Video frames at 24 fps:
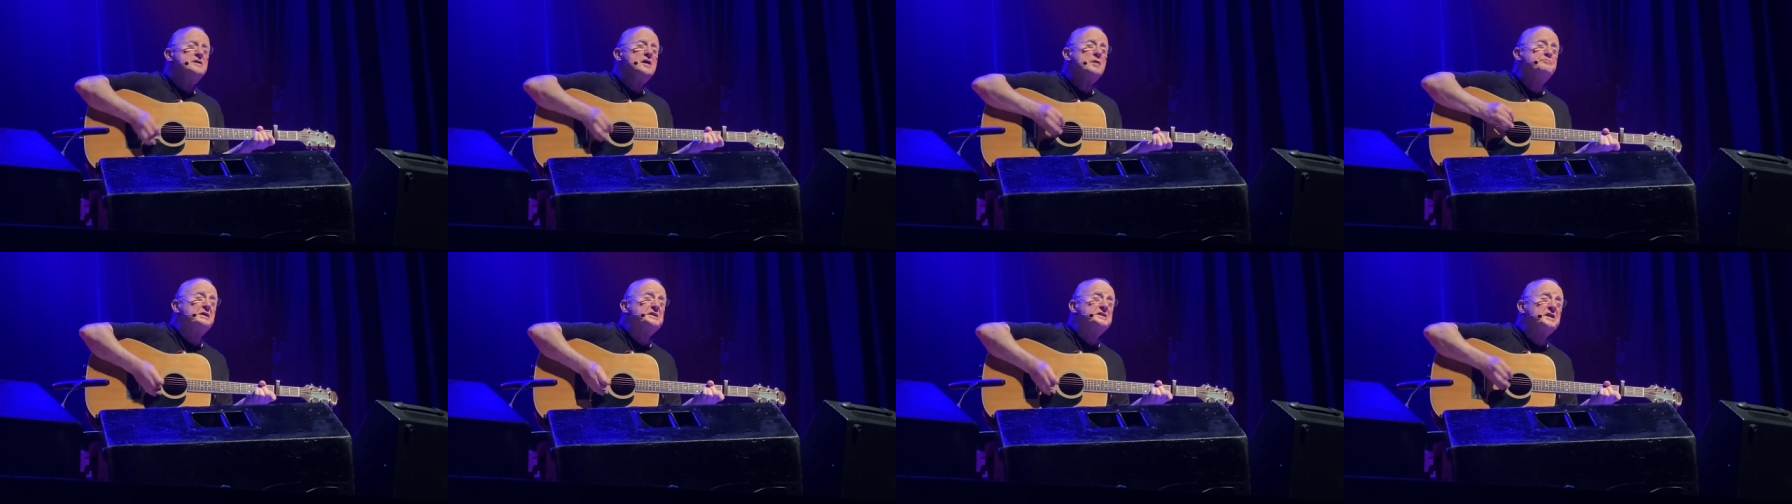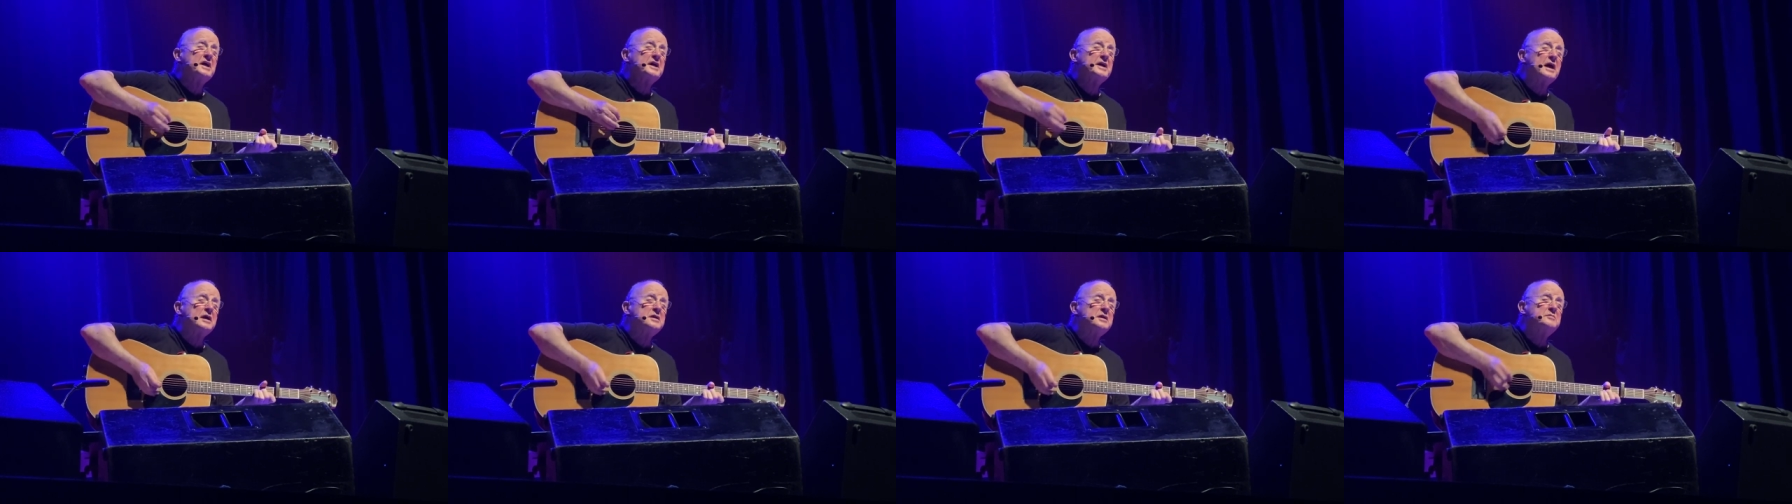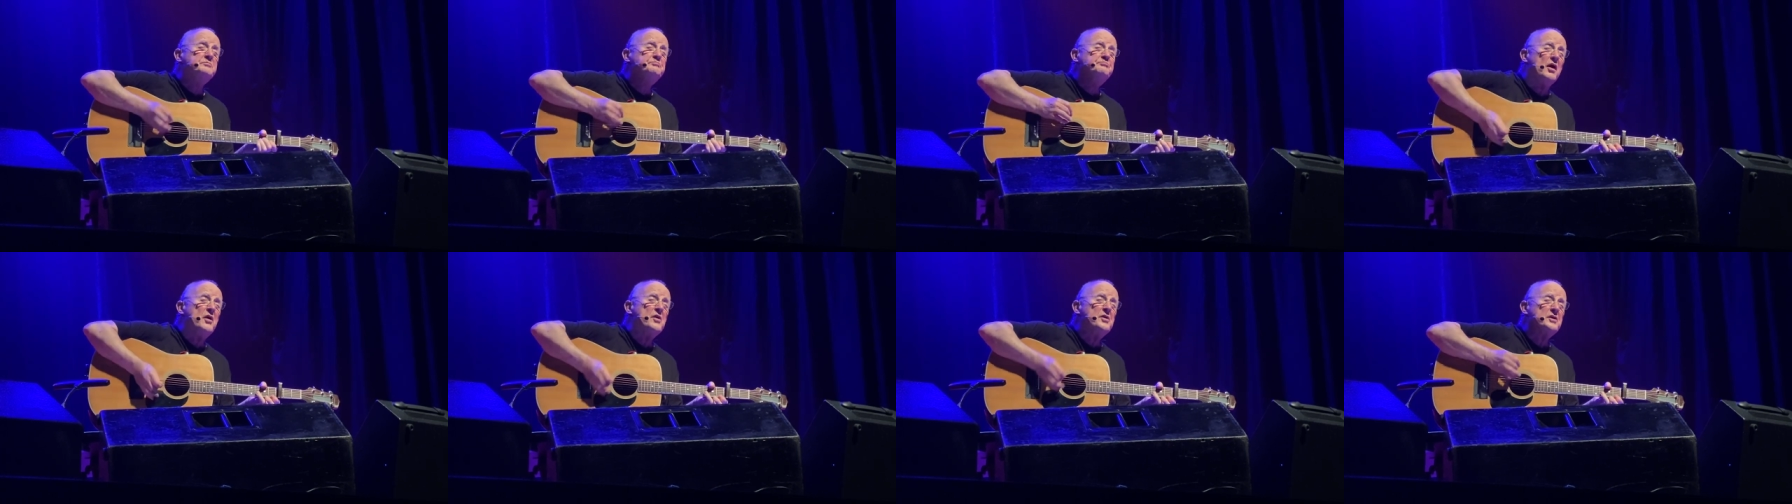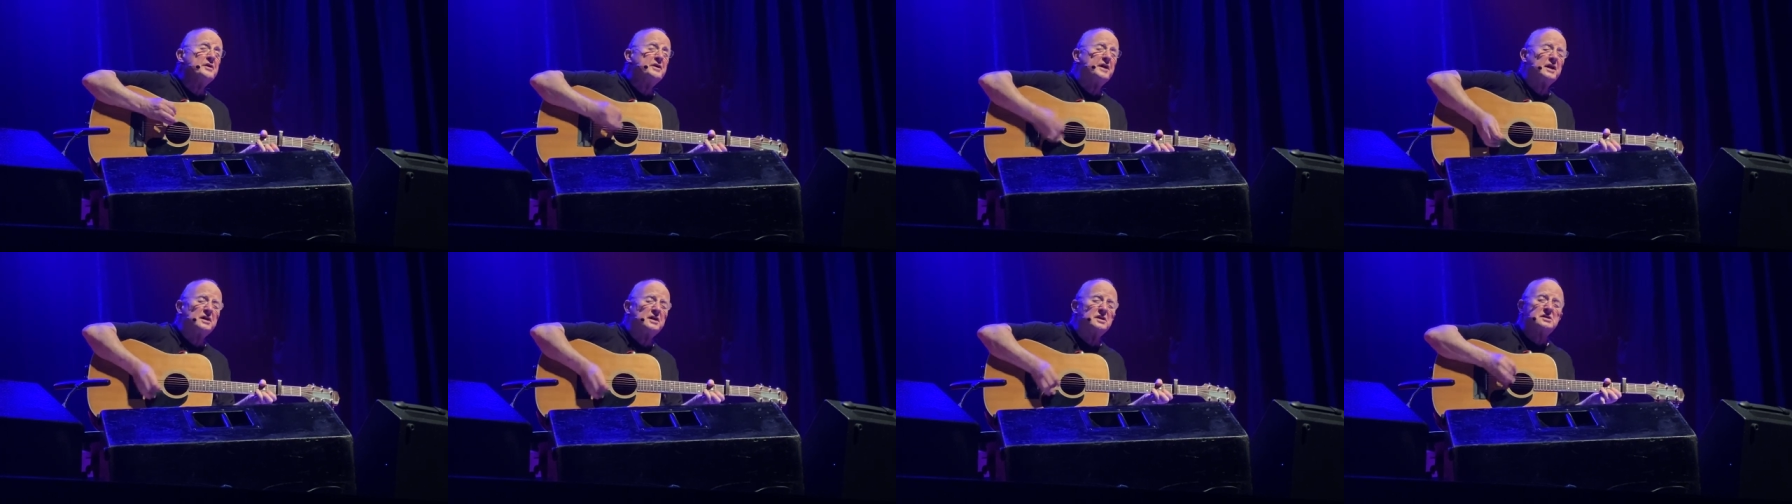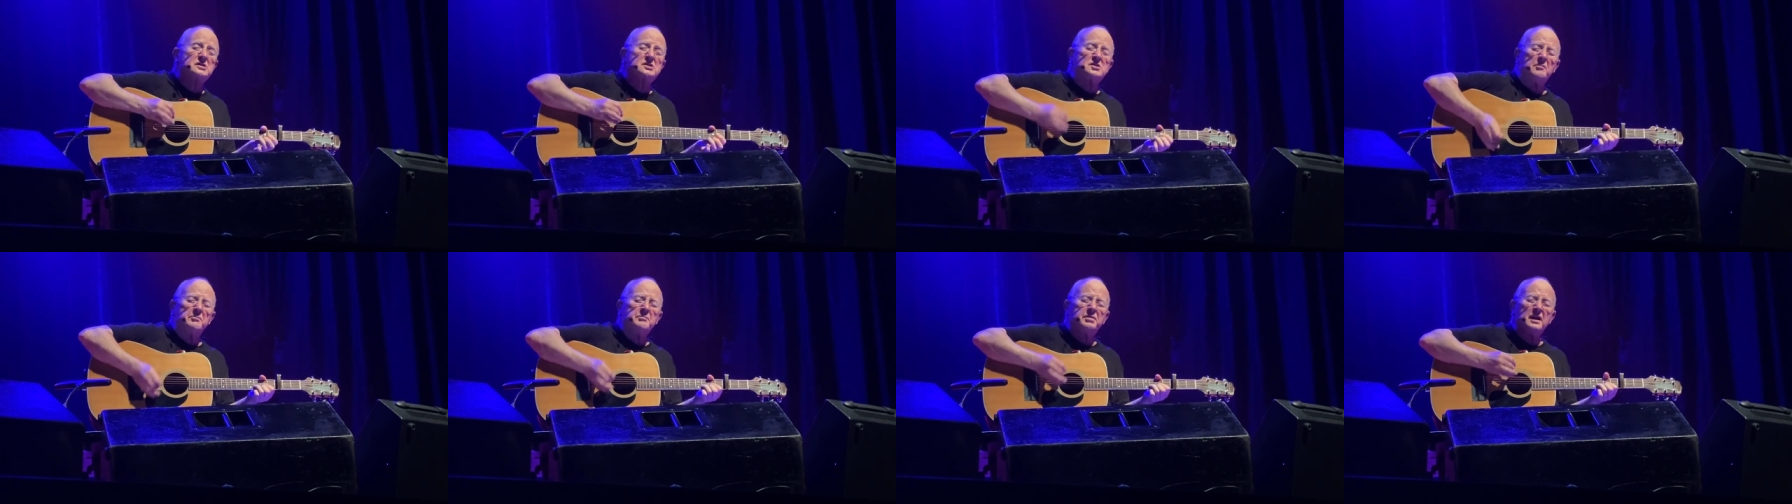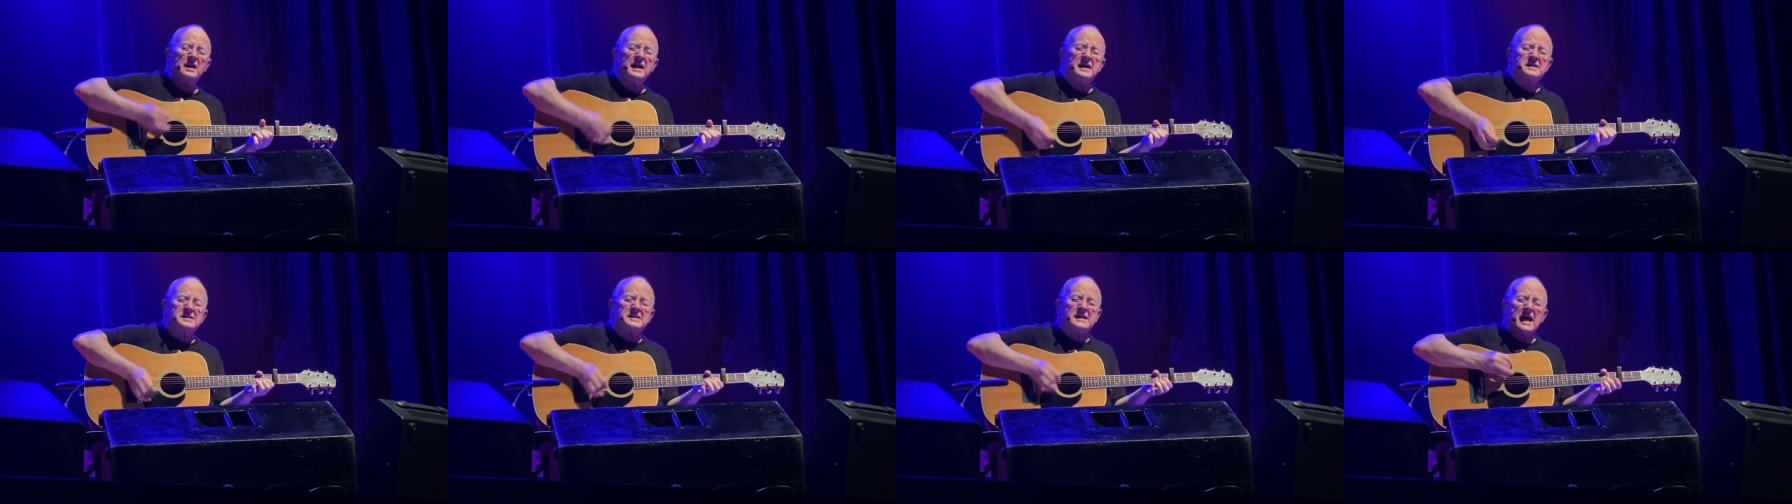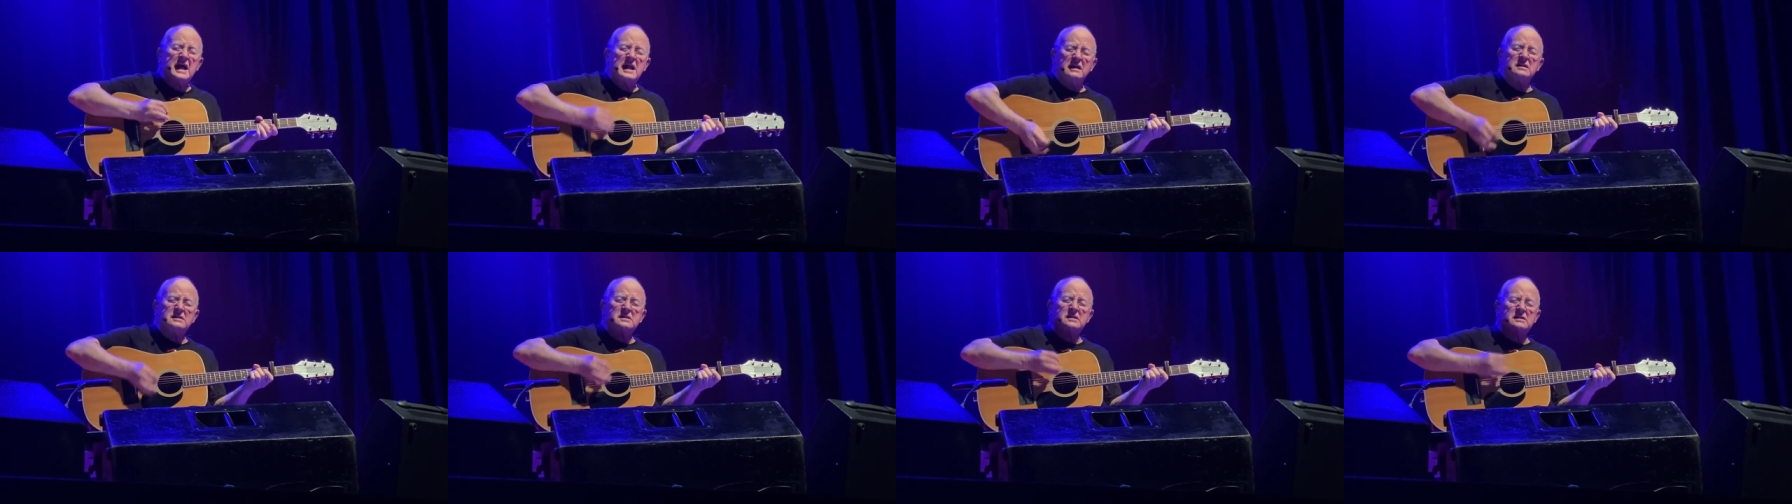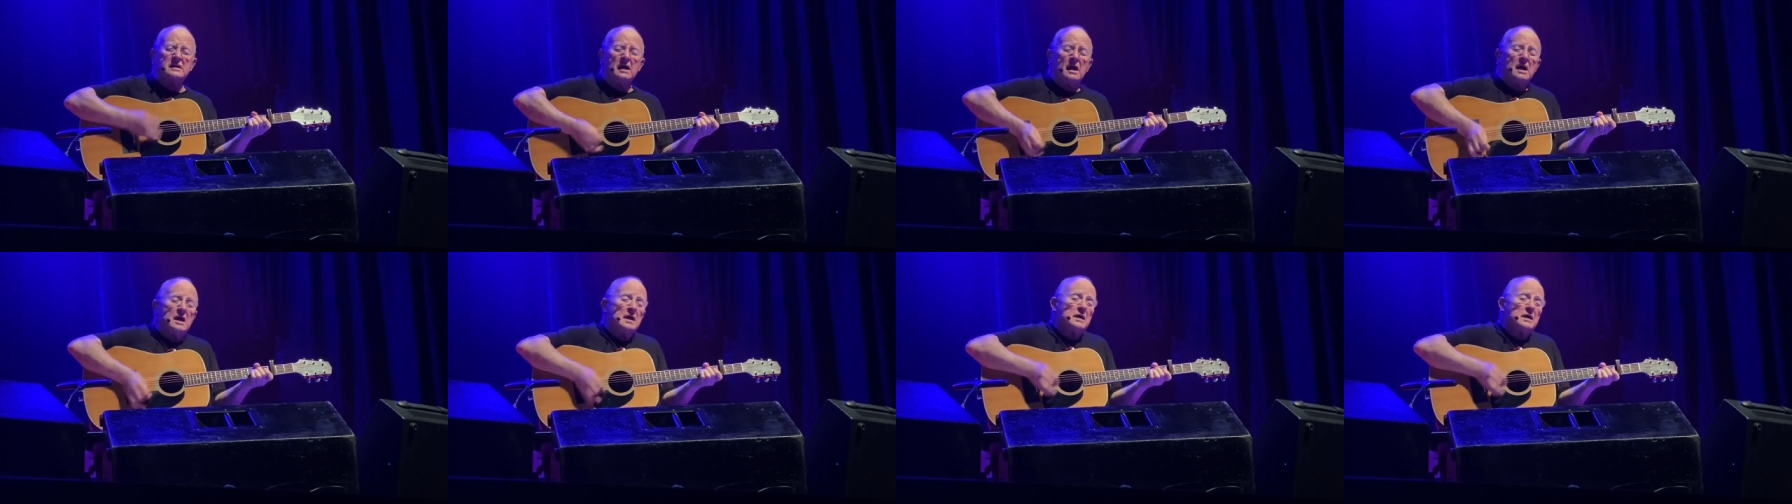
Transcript: You better get born in someplace else.